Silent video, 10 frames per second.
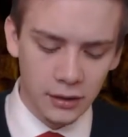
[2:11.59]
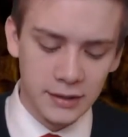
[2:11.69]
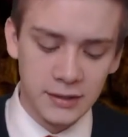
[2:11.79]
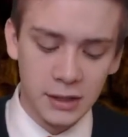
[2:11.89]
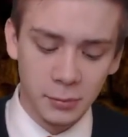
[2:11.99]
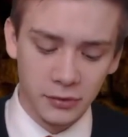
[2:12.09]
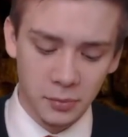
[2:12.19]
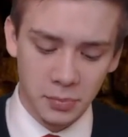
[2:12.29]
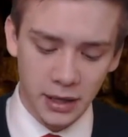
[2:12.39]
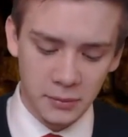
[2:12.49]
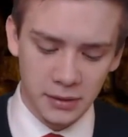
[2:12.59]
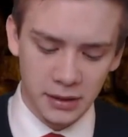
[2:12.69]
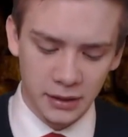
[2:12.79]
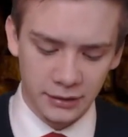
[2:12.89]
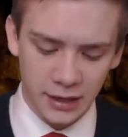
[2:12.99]
The stump of a pipe
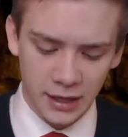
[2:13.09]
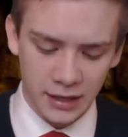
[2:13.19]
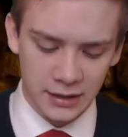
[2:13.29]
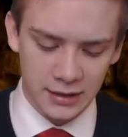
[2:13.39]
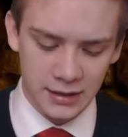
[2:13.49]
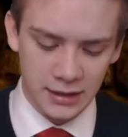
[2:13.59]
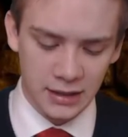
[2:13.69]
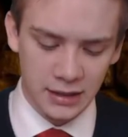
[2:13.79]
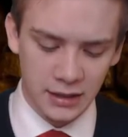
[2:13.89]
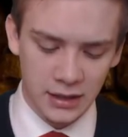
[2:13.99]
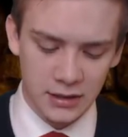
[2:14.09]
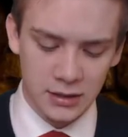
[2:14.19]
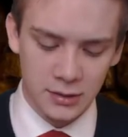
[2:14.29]
he held tight in his teeth, and the